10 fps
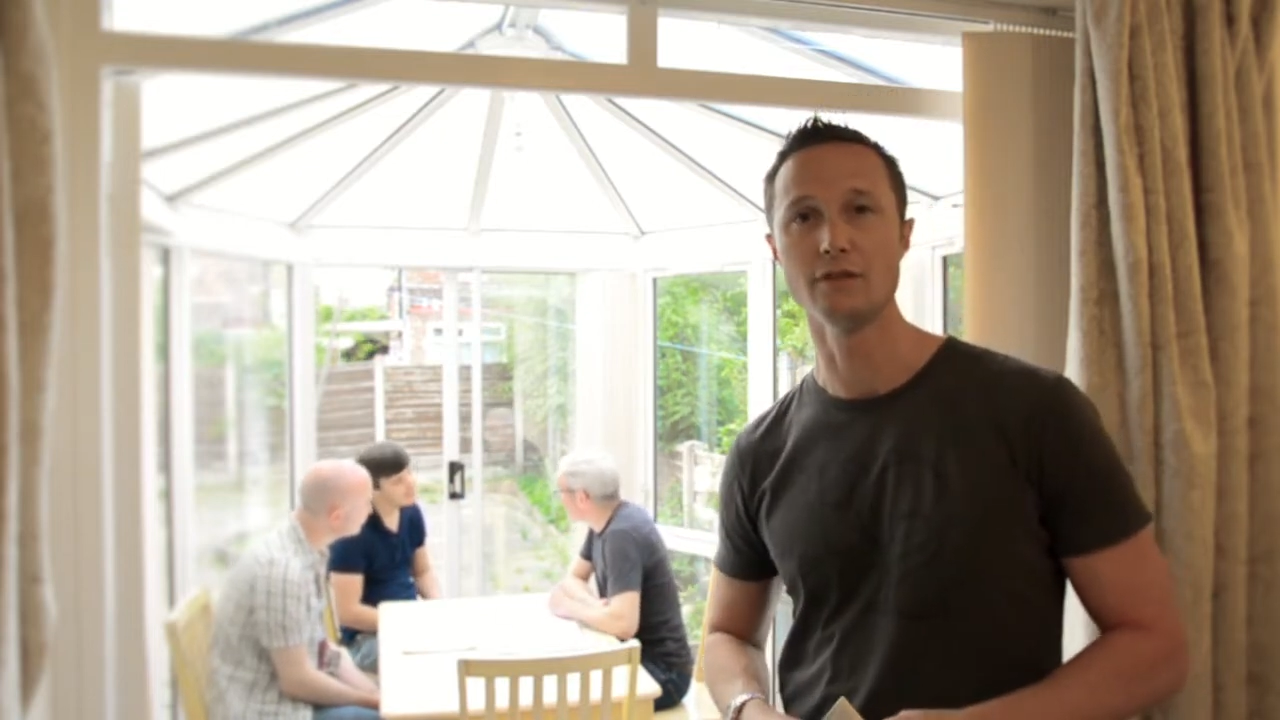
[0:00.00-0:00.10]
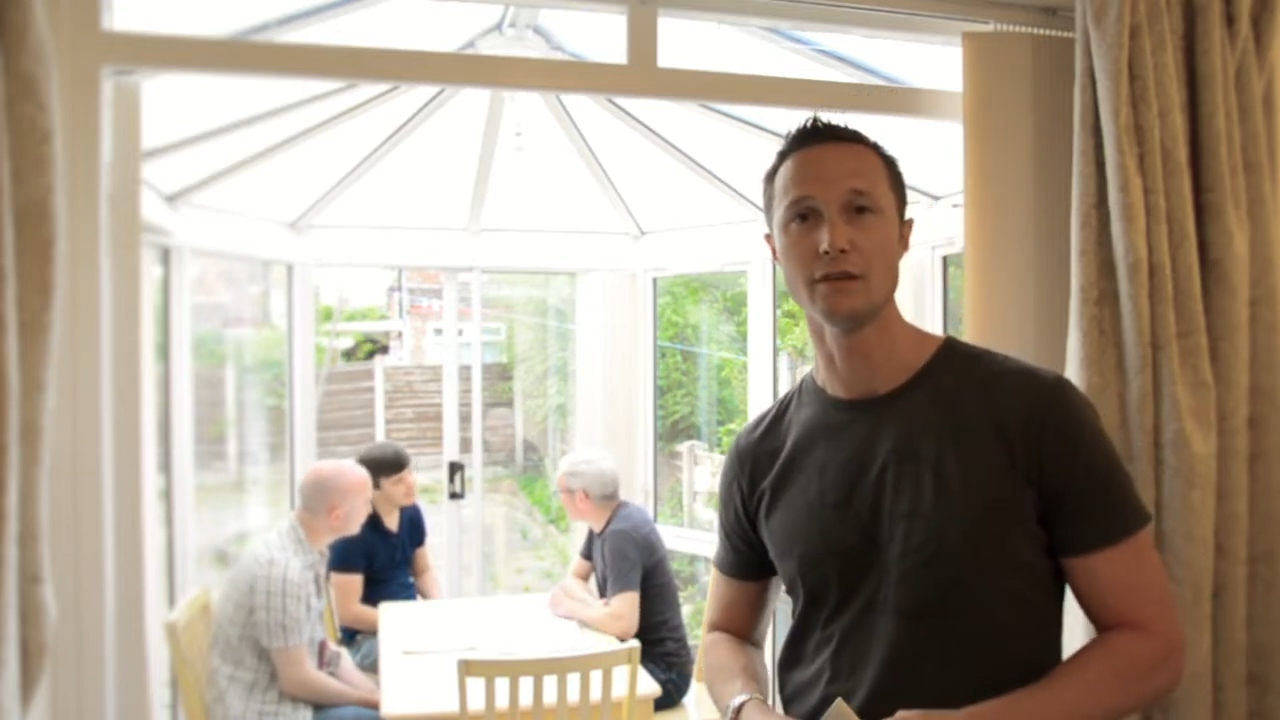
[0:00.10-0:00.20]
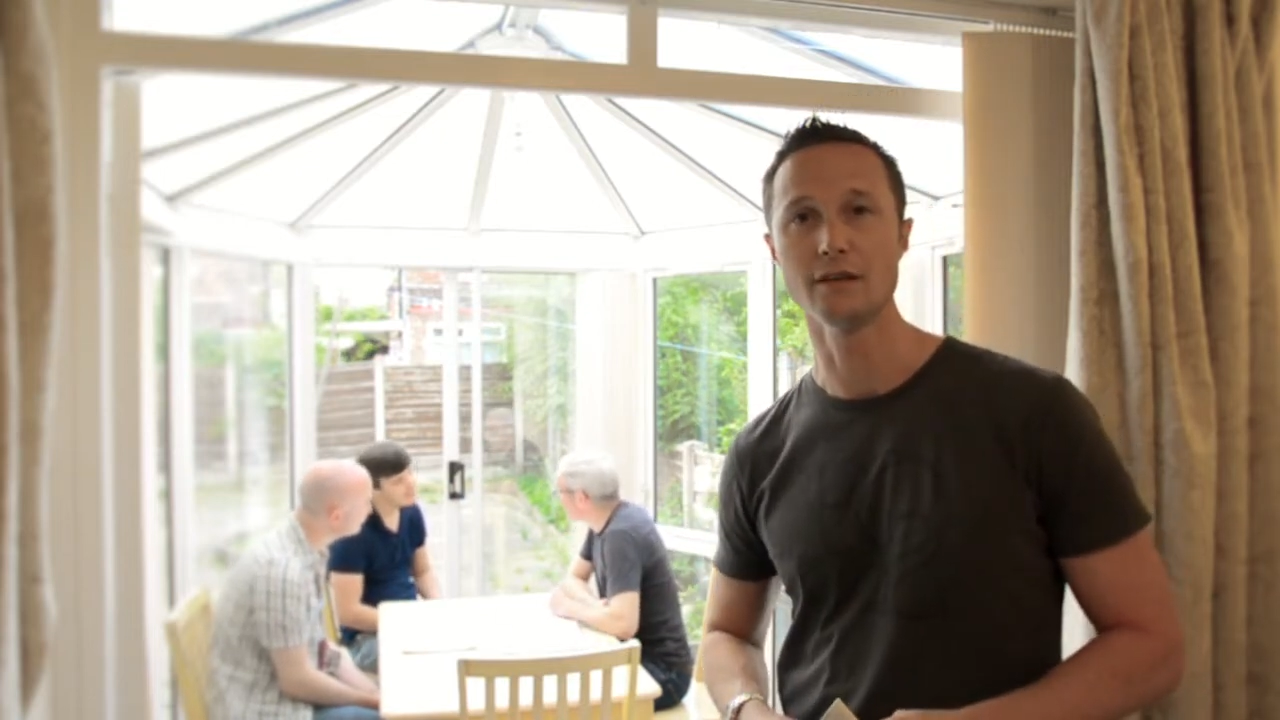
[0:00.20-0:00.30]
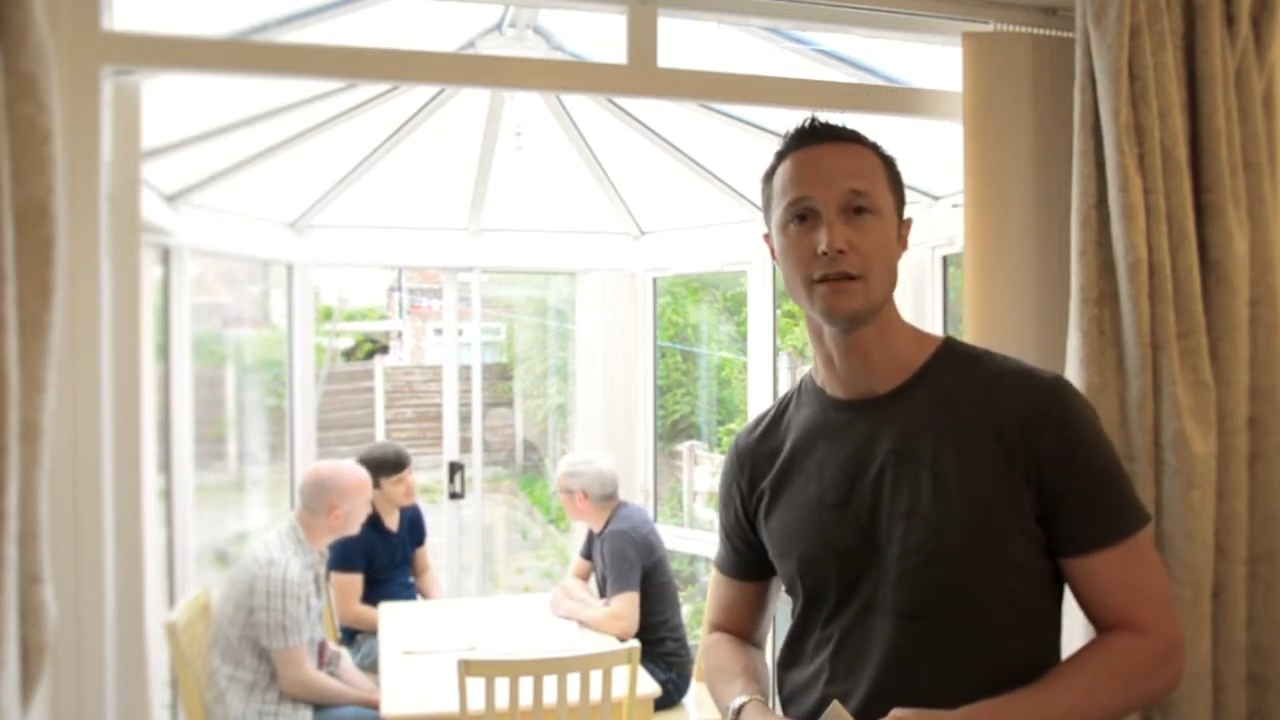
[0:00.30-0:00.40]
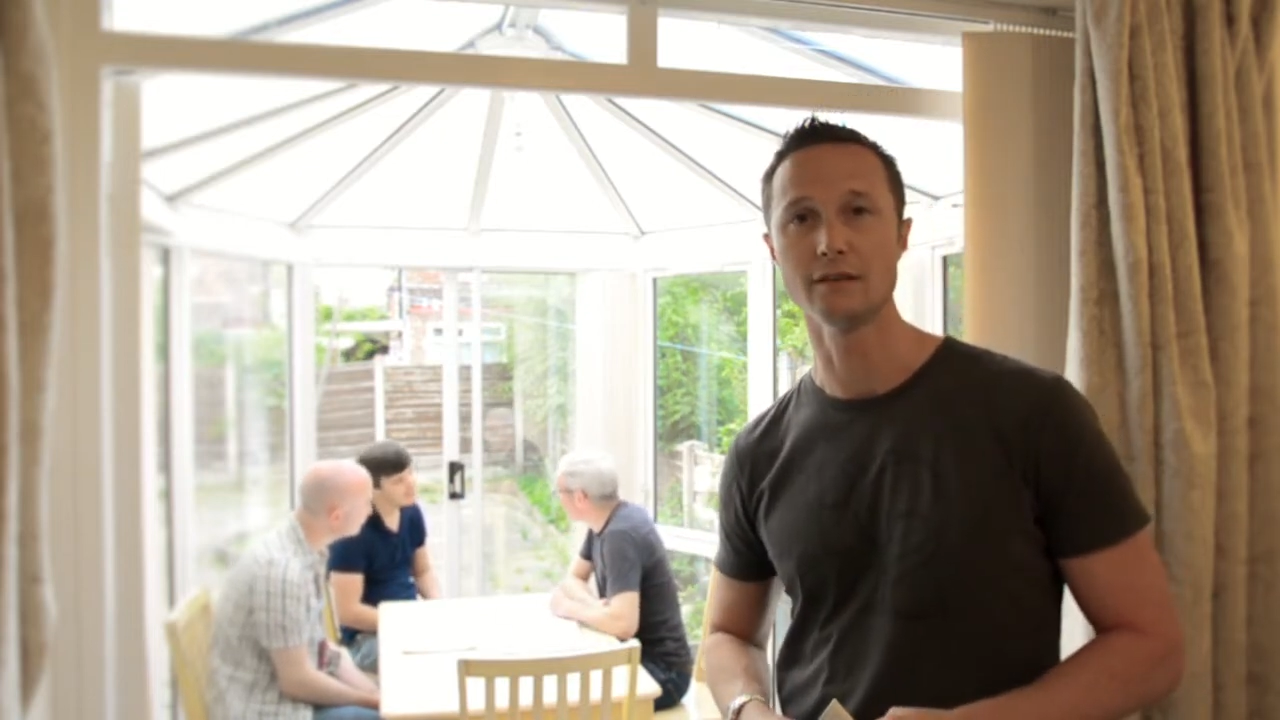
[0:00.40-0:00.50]

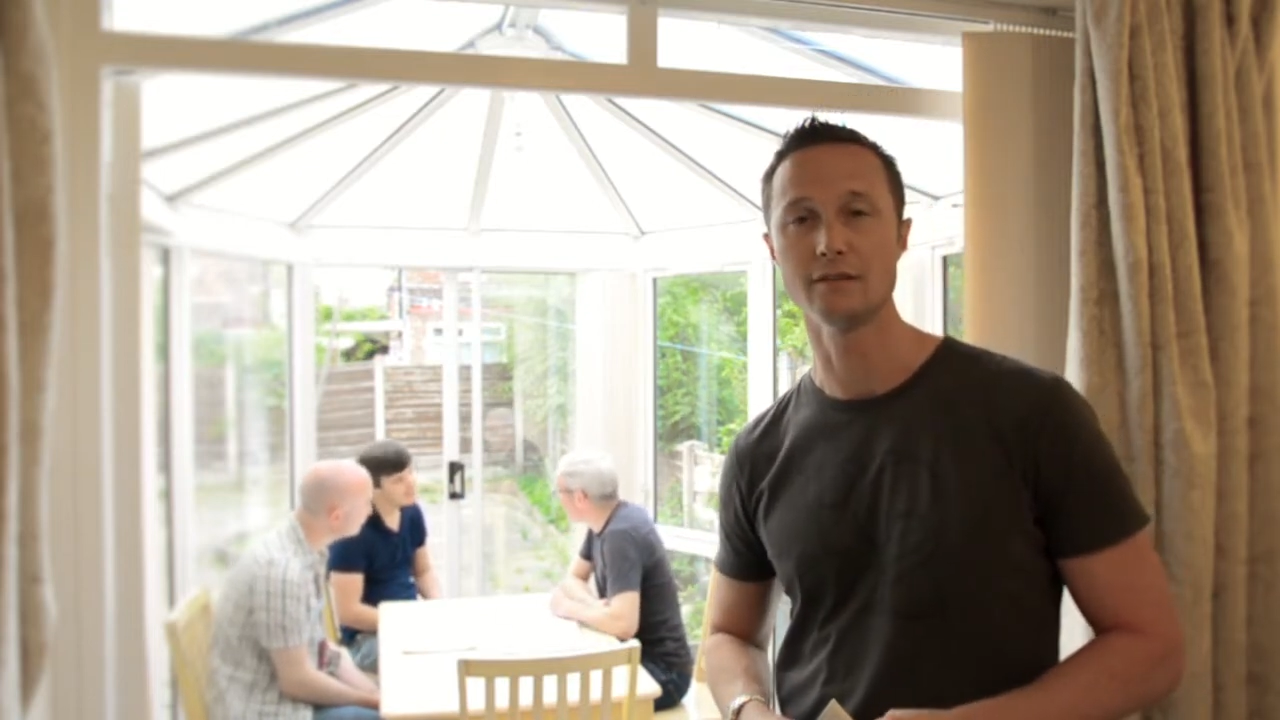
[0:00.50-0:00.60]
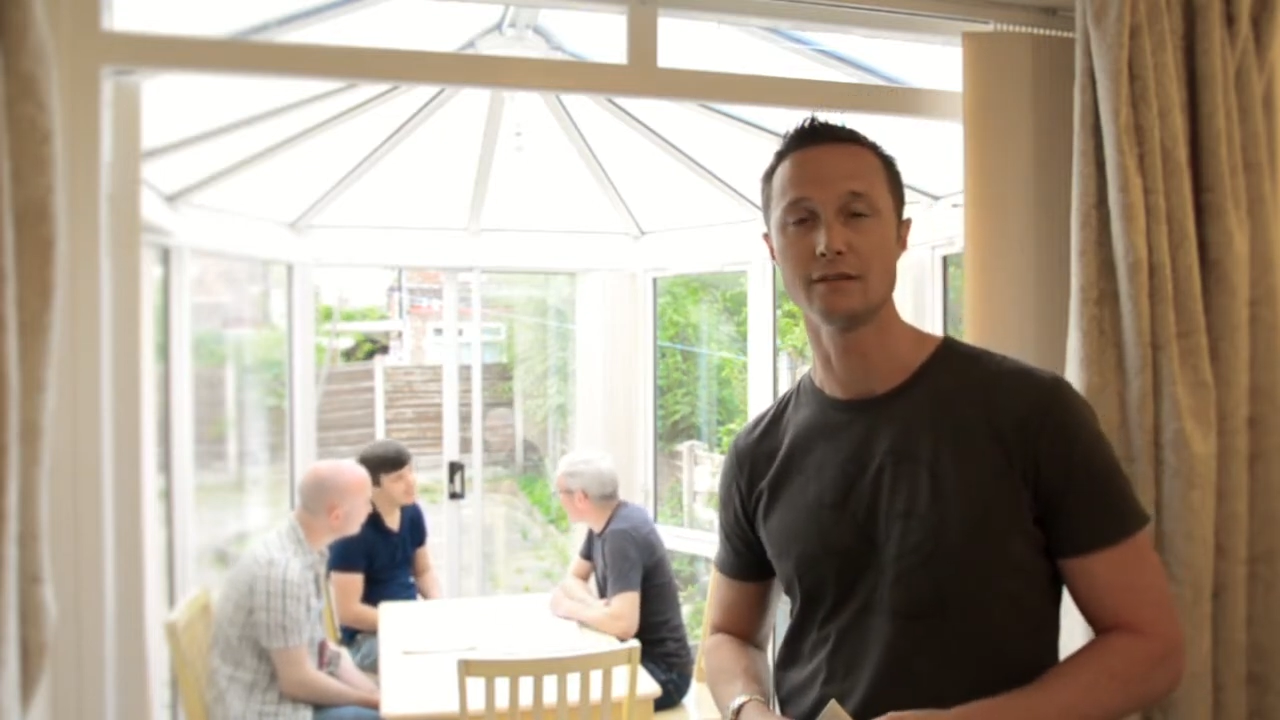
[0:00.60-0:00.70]
the